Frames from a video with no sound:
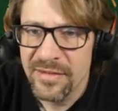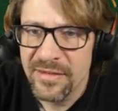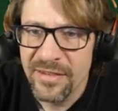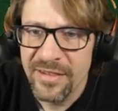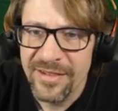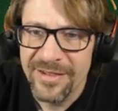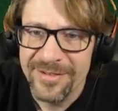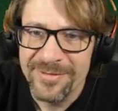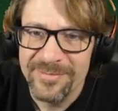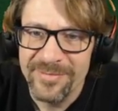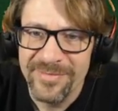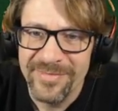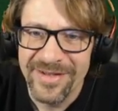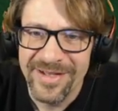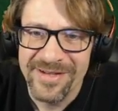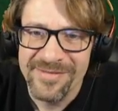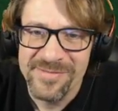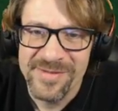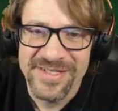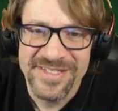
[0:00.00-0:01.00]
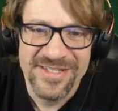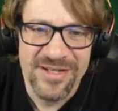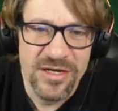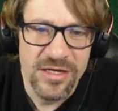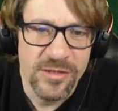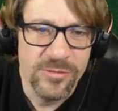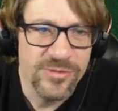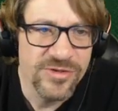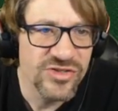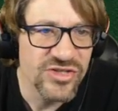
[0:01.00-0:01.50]
Um, I've been
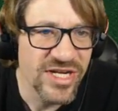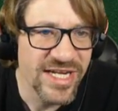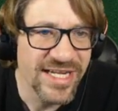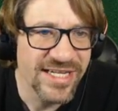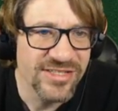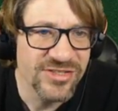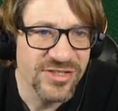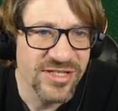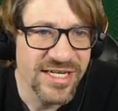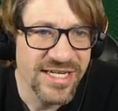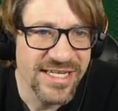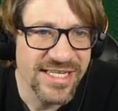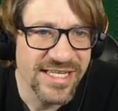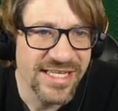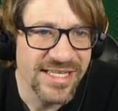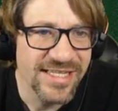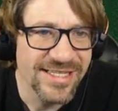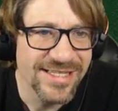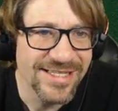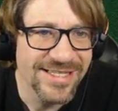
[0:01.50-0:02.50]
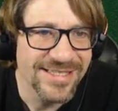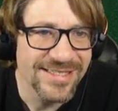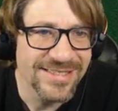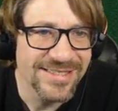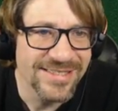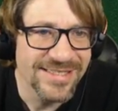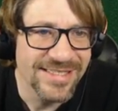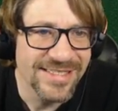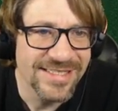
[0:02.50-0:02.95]
talking with Jack, trying to get uh,